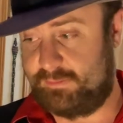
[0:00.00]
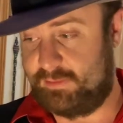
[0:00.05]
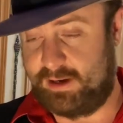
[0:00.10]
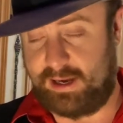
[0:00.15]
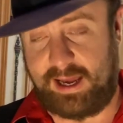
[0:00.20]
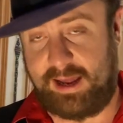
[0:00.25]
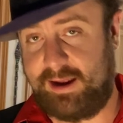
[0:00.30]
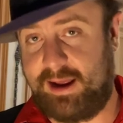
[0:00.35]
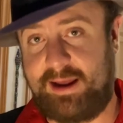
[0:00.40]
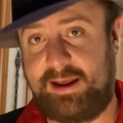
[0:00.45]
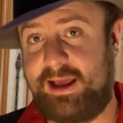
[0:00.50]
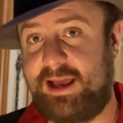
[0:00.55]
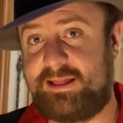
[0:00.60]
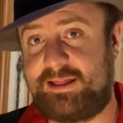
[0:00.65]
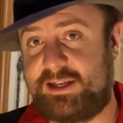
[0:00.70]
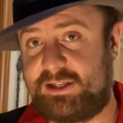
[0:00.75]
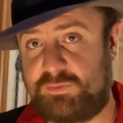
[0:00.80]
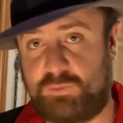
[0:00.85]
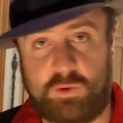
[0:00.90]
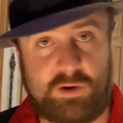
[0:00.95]
I, at
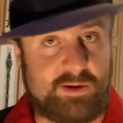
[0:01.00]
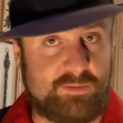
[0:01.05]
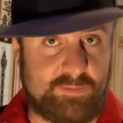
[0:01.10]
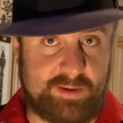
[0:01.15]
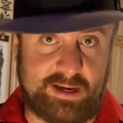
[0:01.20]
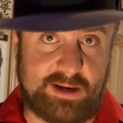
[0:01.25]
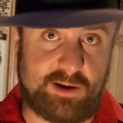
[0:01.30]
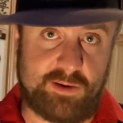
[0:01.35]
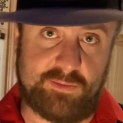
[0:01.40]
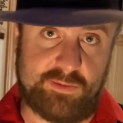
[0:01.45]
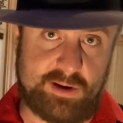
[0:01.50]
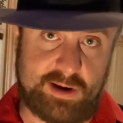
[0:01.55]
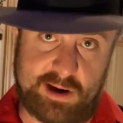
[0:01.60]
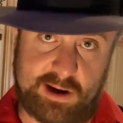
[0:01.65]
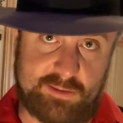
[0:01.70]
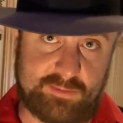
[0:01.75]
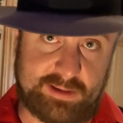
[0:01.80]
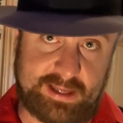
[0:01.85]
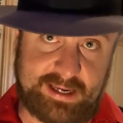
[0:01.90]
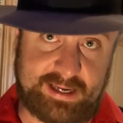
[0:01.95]
this point, we don't
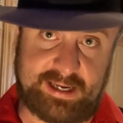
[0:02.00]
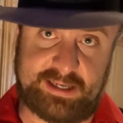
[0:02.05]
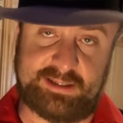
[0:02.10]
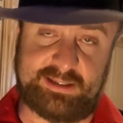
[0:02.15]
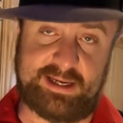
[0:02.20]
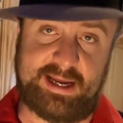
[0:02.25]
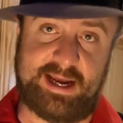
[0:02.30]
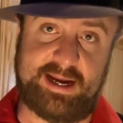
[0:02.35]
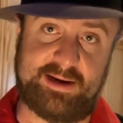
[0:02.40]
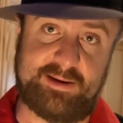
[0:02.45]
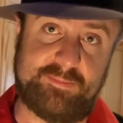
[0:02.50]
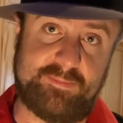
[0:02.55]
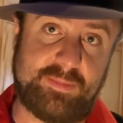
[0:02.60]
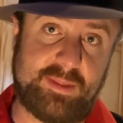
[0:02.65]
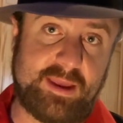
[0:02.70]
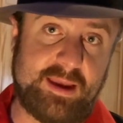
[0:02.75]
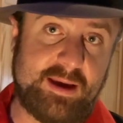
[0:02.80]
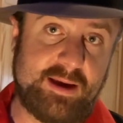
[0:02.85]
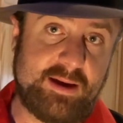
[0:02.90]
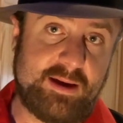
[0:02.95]
know, like I said.
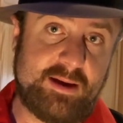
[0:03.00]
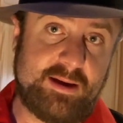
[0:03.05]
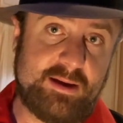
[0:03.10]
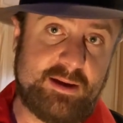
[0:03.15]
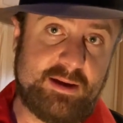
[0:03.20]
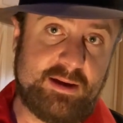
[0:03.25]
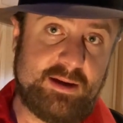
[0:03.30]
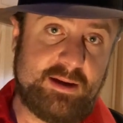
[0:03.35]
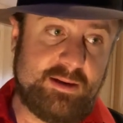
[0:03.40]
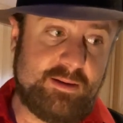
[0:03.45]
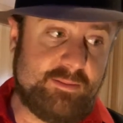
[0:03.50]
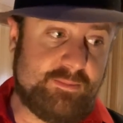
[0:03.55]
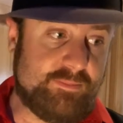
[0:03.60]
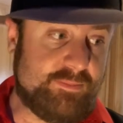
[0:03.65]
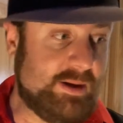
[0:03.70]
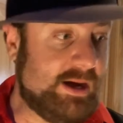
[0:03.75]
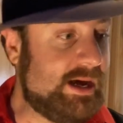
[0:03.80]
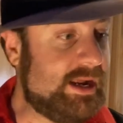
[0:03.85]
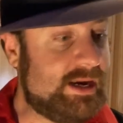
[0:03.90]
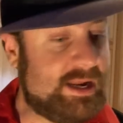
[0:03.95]

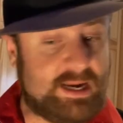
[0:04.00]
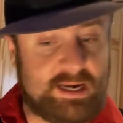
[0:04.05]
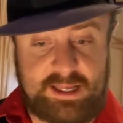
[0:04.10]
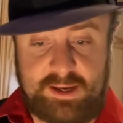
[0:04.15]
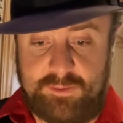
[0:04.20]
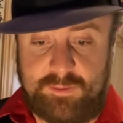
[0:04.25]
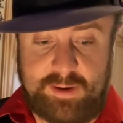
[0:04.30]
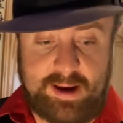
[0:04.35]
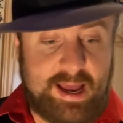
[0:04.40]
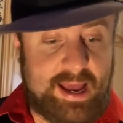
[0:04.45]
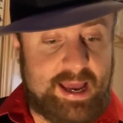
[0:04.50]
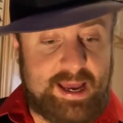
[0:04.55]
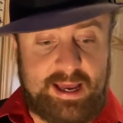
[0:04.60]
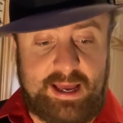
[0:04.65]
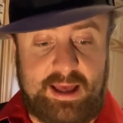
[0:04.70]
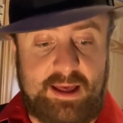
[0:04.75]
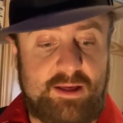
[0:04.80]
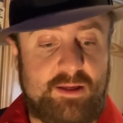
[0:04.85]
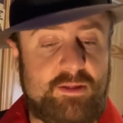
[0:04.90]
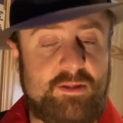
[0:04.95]
But
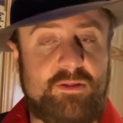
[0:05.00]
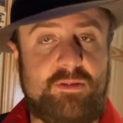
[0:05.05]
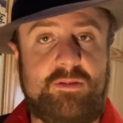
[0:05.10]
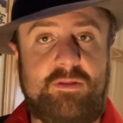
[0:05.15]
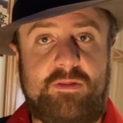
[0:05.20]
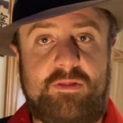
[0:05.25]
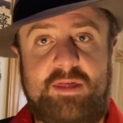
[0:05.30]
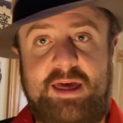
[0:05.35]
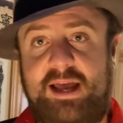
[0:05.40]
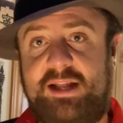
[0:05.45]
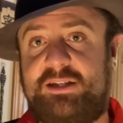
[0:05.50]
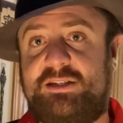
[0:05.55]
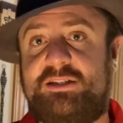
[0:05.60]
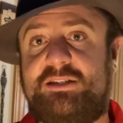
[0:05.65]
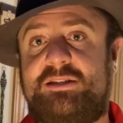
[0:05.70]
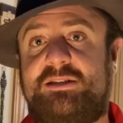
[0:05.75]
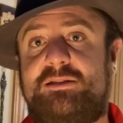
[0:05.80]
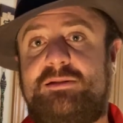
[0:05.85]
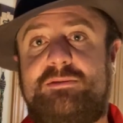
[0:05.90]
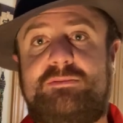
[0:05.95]
anyway,
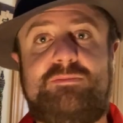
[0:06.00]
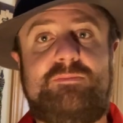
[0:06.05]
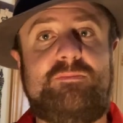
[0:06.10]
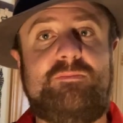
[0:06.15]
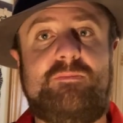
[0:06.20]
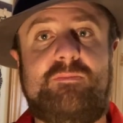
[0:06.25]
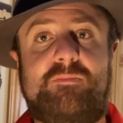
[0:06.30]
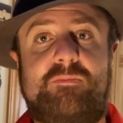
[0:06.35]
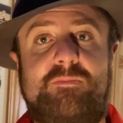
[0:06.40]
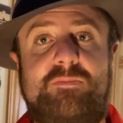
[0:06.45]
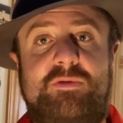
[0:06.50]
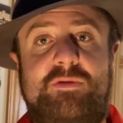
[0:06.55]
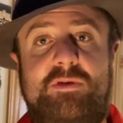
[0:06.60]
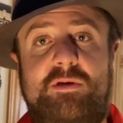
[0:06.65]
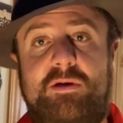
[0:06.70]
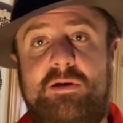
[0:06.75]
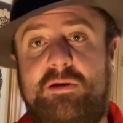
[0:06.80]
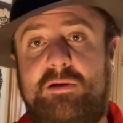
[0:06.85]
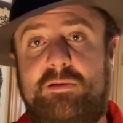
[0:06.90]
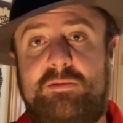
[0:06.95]
that's the
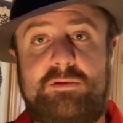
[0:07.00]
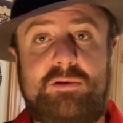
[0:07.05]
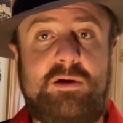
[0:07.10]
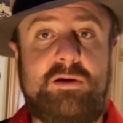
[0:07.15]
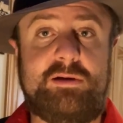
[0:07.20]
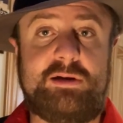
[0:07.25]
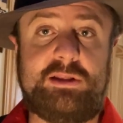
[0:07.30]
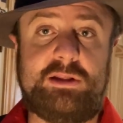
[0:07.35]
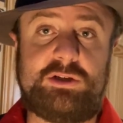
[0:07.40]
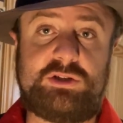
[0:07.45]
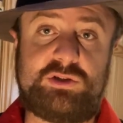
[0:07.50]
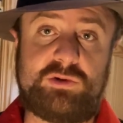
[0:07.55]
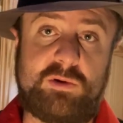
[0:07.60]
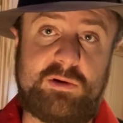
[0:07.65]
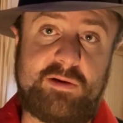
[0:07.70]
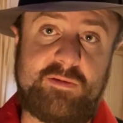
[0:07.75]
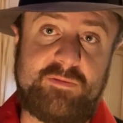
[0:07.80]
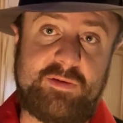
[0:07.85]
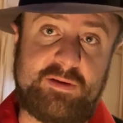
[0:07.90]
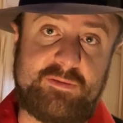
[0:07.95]
long and the
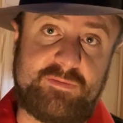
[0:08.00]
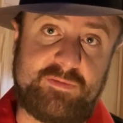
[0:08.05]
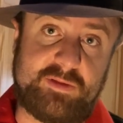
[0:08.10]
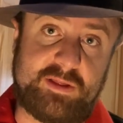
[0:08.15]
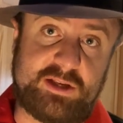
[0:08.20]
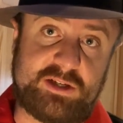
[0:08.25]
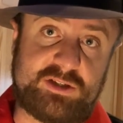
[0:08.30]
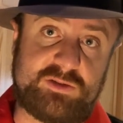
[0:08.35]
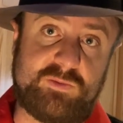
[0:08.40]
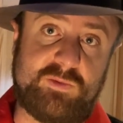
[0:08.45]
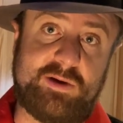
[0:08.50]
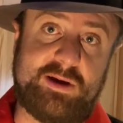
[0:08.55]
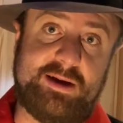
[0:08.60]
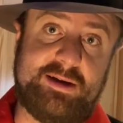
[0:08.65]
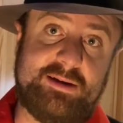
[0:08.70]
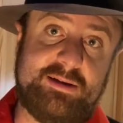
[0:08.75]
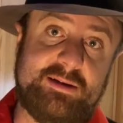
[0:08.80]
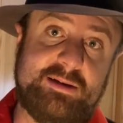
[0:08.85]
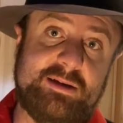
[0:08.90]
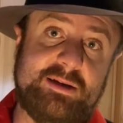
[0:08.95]
short of it for this
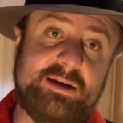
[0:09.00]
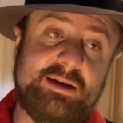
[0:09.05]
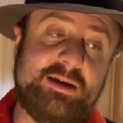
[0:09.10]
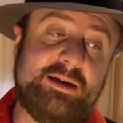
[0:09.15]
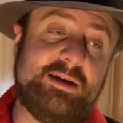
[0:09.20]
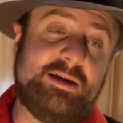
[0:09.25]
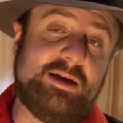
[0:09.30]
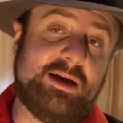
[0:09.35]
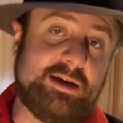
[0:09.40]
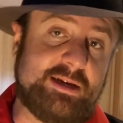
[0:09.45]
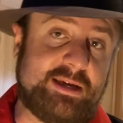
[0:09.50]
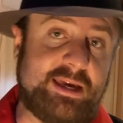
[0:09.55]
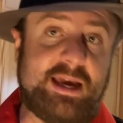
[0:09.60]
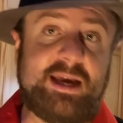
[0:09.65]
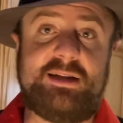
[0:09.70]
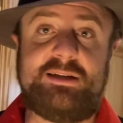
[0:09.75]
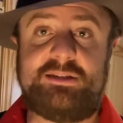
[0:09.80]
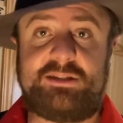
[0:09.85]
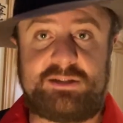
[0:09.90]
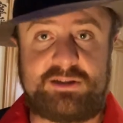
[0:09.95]
one.
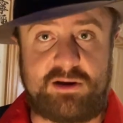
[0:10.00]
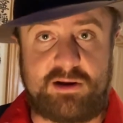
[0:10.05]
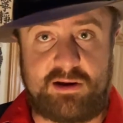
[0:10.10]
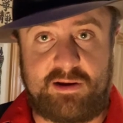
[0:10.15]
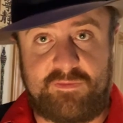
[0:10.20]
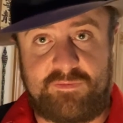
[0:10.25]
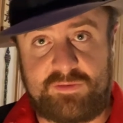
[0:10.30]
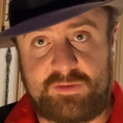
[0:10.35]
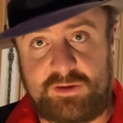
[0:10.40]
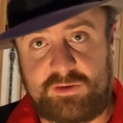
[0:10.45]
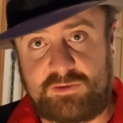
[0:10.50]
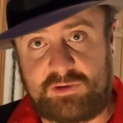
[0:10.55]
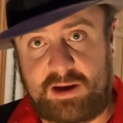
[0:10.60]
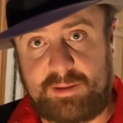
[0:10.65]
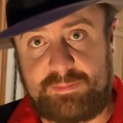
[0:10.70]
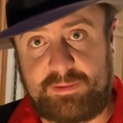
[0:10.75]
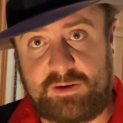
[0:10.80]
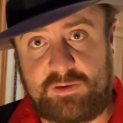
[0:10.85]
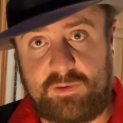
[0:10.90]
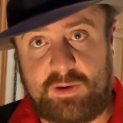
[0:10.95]
Again, sorry for the
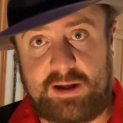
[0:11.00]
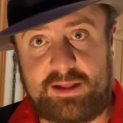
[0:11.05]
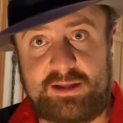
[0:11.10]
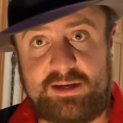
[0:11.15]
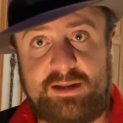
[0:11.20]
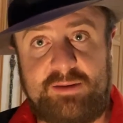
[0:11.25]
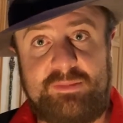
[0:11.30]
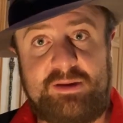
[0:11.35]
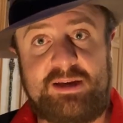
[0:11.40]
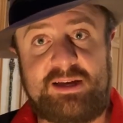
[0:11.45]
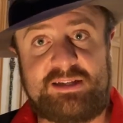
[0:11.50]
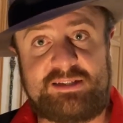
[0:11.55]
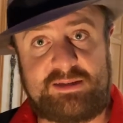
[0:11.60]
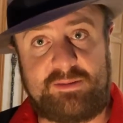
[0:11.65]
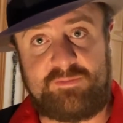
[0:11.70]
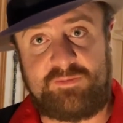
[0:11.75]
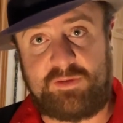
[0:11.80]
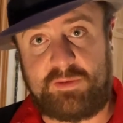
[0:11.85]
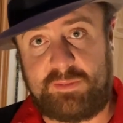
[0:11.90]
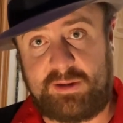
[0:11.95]
drop in quality because I'm
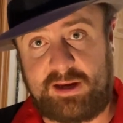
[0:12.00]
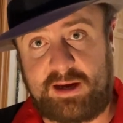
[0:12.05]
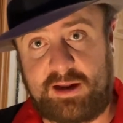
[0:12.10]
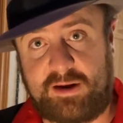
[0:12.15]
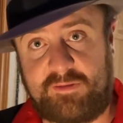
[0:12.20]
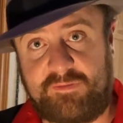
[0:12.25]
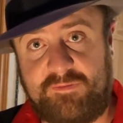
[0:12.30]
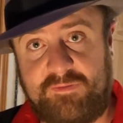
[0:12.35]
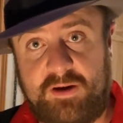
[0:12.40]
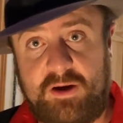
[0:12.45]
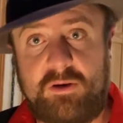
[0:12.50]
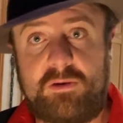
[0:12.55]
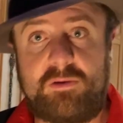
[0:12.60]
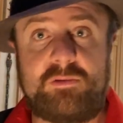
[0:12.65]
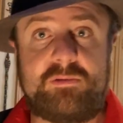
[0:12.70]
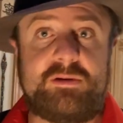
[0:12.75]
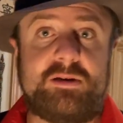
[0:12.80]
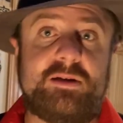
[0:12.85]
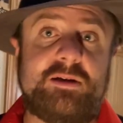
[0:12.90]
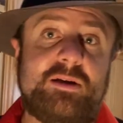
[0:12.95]
filming on a
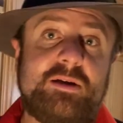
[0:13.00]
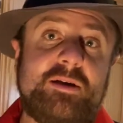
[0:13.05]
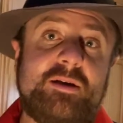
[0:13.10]
phone,